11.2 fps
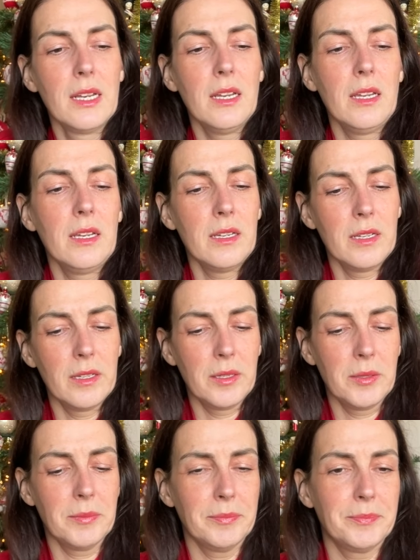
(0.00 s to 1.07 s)

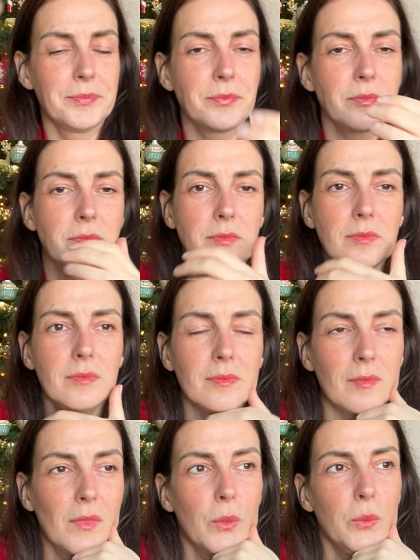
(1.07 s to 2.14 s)

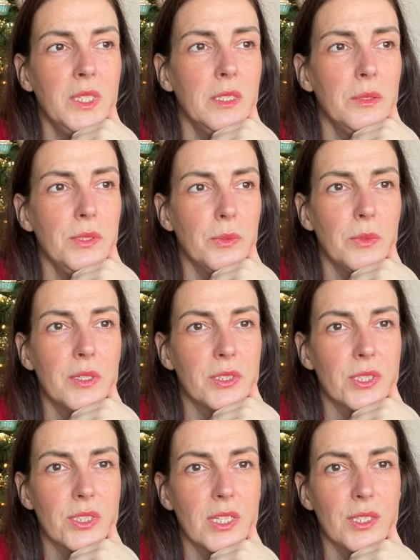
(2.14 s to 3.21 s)
We used to watch
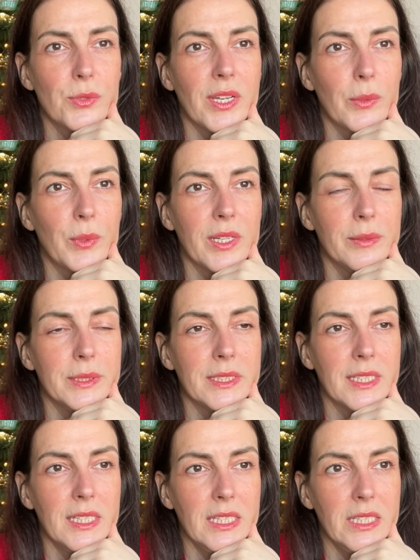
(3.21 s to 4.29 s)
Star Trek when I was a
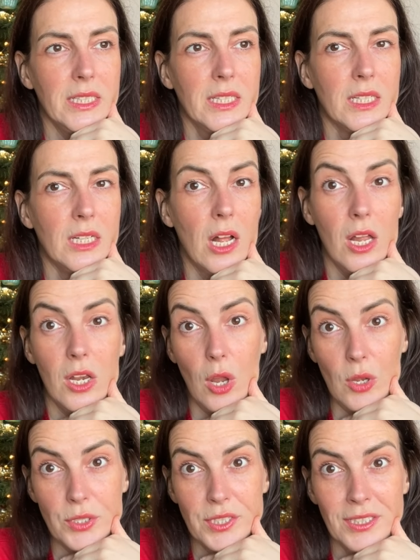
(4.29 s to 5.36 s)
kid, a
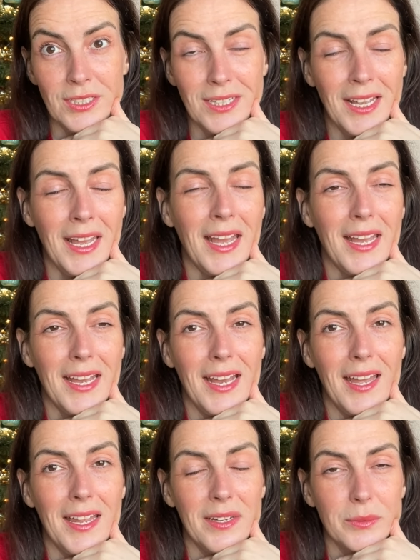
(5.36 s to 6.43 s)
lot.
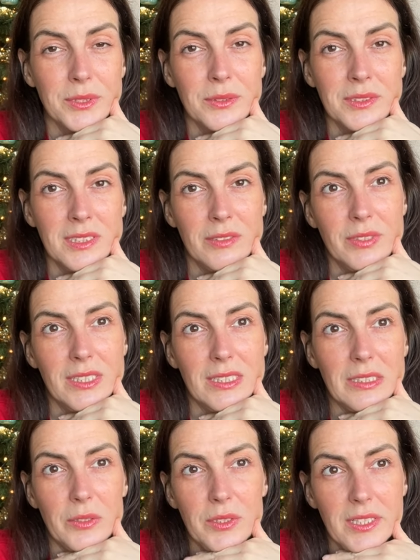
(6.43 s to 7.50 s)
And it was on
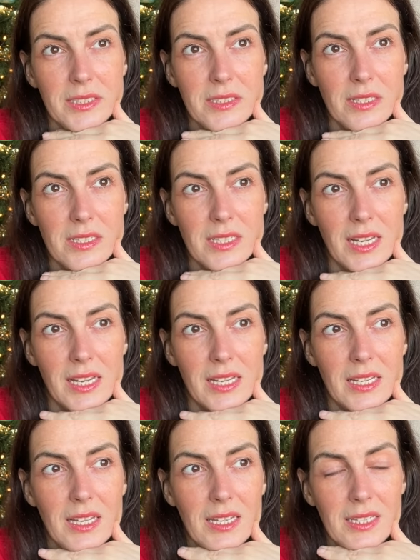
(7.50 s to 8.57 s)
TV on like Sunday
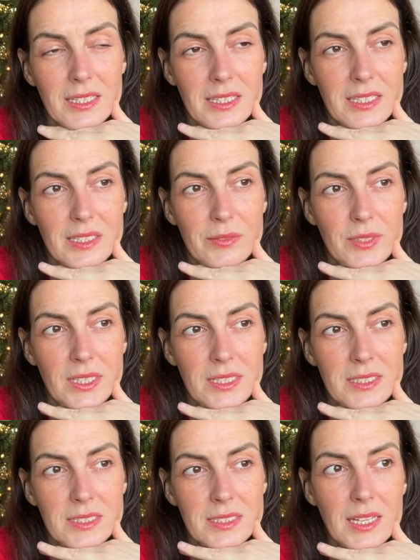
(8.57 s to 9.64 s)
in the
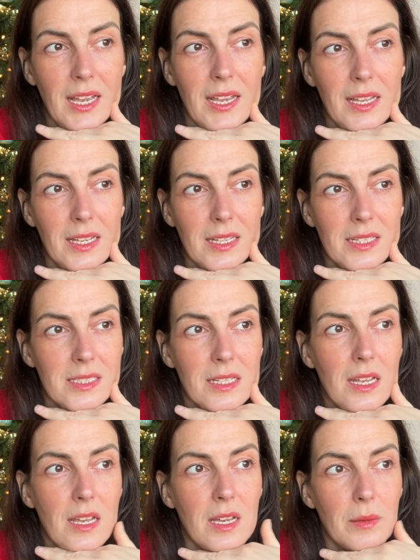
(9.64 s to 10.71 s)
evenings, and
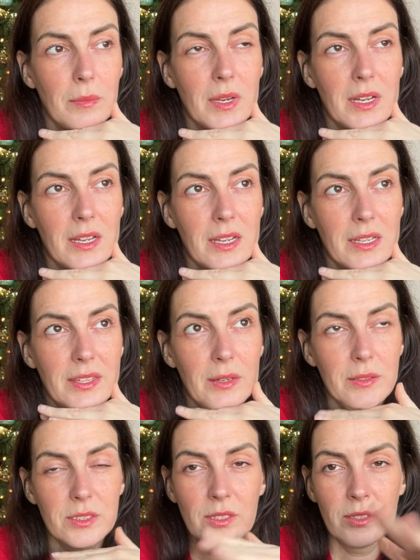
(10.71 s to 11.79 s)

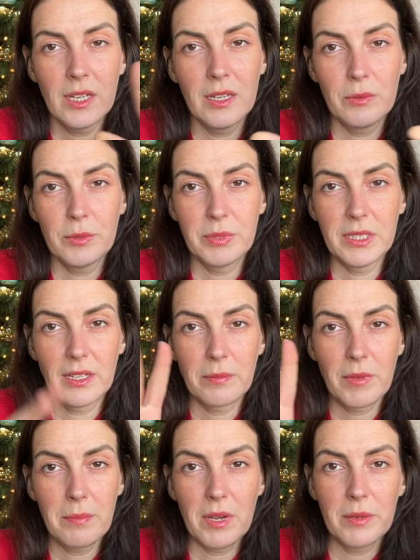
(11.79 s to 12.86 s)
that Sunday would be like
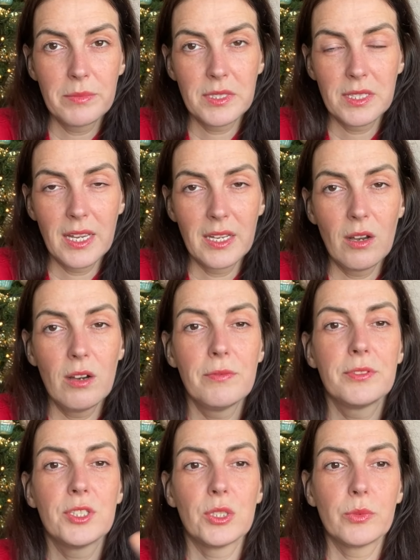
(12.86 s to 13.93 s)
my mum's day off.
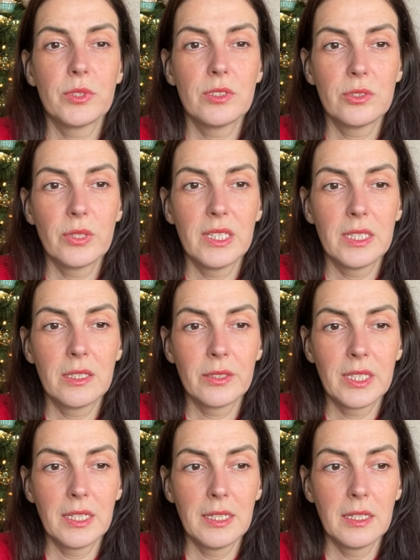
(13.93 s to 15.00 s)
She wouldn't do any
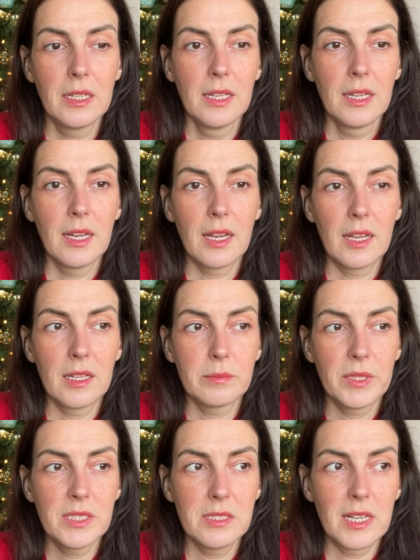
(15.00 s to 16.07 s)
cooking, and
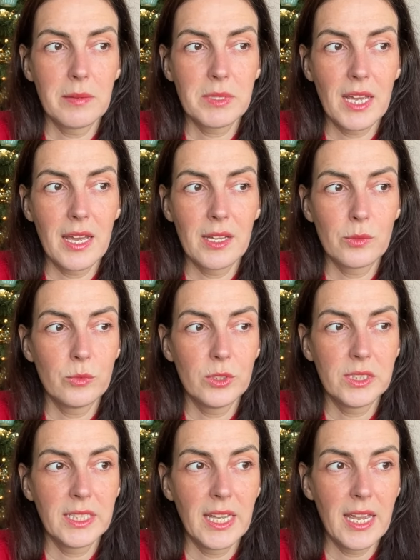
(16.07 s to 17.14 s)
my stepdad
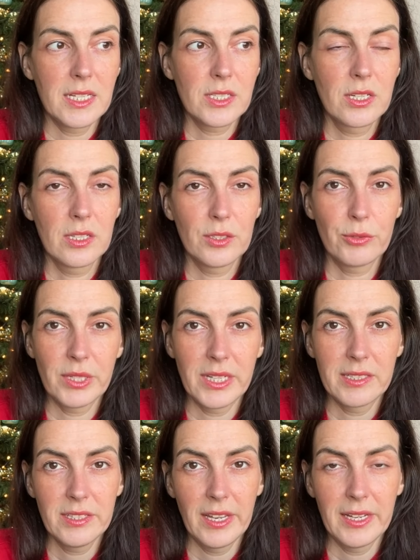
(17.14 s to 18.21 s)
would get Greek
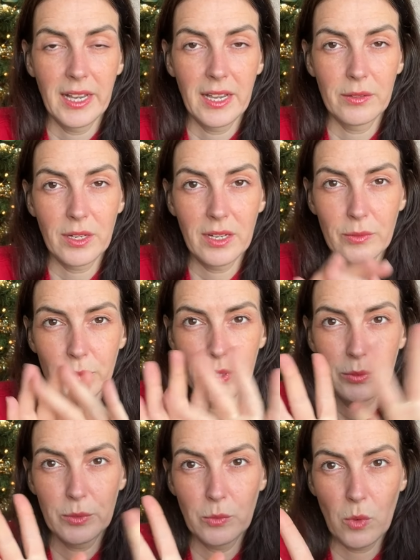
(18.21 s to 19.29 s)
takeout, and we
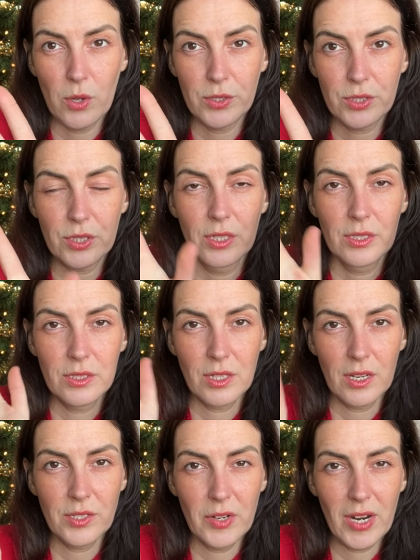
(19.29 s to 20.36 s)
would watch
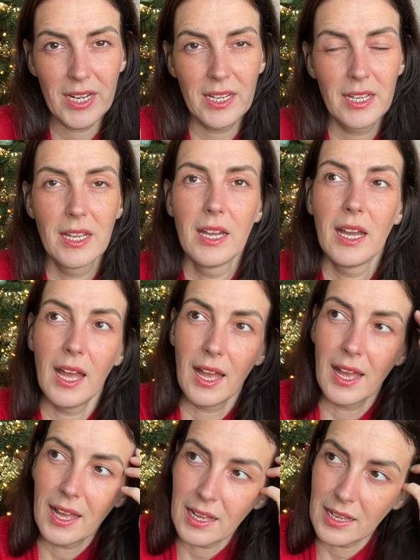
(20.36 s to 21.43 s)
Star Trek
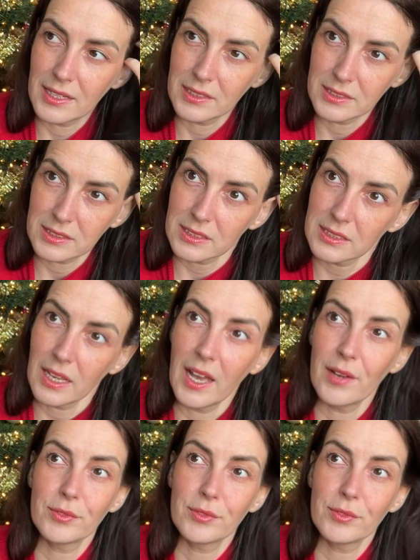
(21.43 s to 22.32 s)
and have